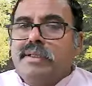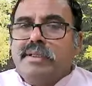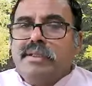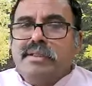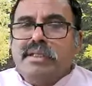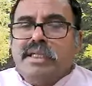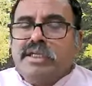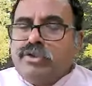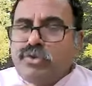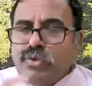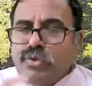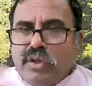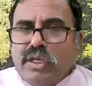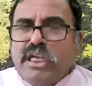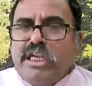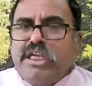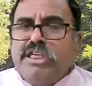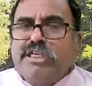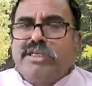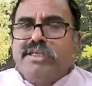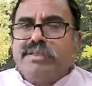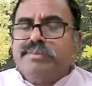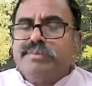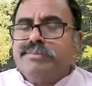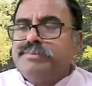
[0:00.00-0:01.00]
There's no
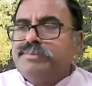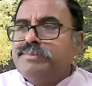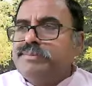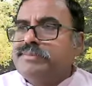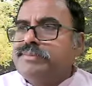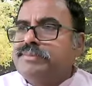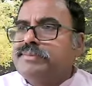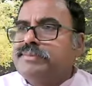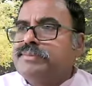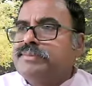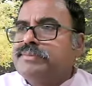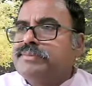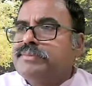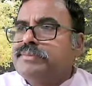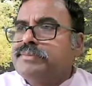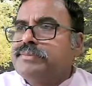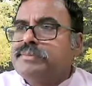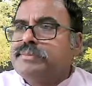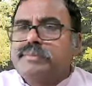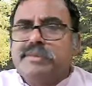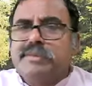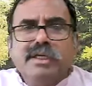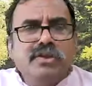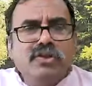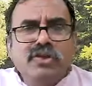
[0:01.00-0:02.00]
religion.
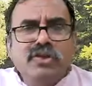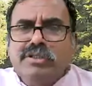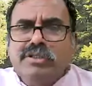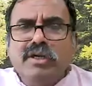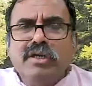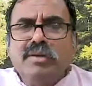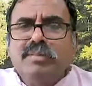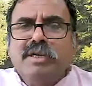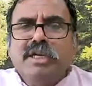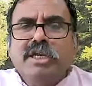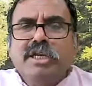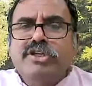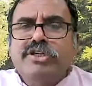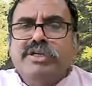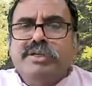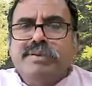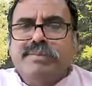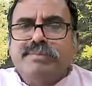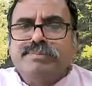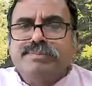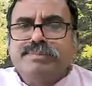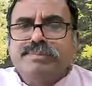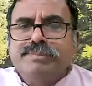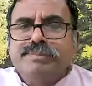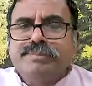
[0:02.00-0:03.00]
Hinduism is not a religion.
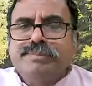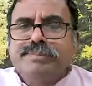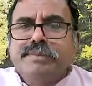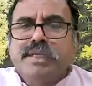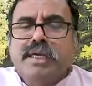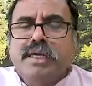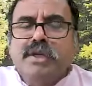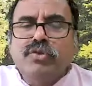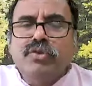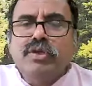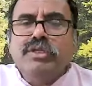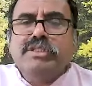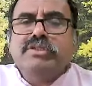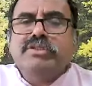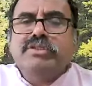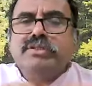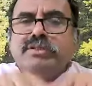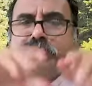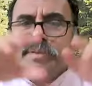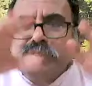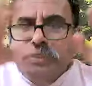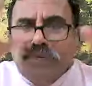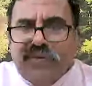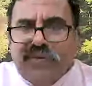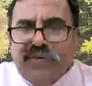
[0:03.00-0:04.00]
Hinduism
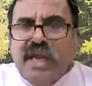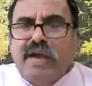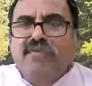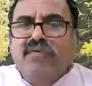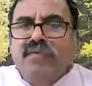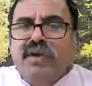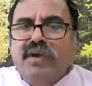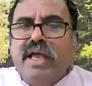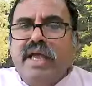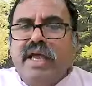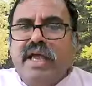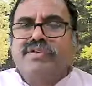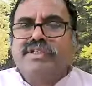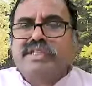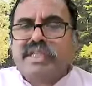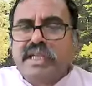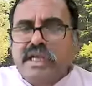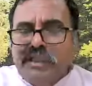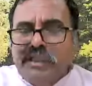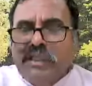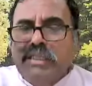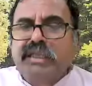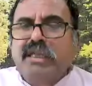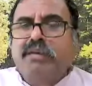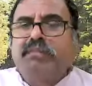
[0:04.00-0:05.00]
is a way of life,
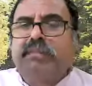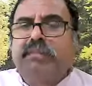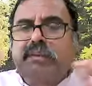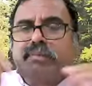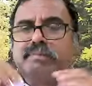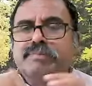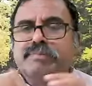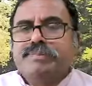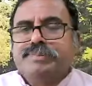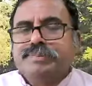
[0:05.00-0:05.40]
Sanatan Dharma.